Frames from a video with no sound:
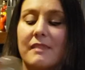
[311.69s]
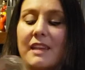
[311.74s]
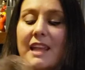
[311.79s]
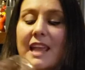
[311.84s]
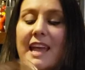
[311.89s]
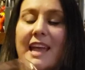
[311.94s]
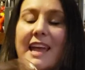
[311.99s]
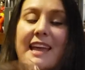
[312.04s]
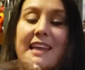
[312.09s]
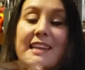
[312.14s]

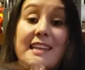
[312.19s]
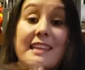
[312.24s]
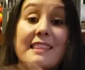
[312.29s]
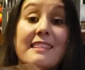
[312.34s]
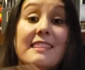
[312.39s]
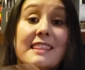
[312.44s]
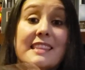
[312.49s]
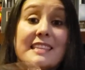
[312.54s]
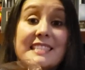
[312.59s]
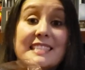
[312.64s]
And
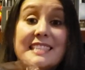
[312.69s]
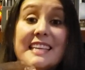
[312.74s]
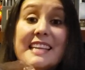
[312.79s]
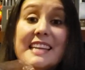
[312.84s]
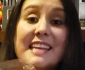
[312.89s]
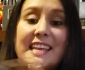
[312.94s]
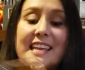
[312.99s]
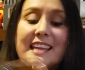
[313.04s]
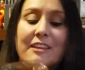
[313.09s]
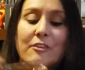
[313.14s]
in the
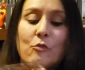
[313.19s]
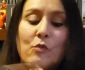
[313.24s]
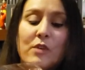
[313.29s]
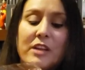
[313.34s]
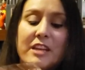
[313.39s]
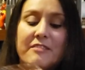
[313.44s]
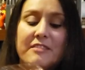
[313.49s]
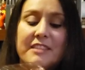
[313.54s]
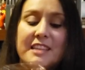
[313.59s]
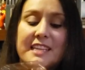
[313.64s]
city, in one
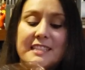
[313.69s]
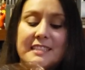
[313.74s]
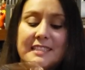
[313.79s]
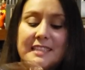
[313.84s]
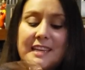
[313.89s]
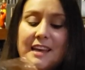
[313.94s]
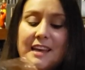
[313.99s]
of these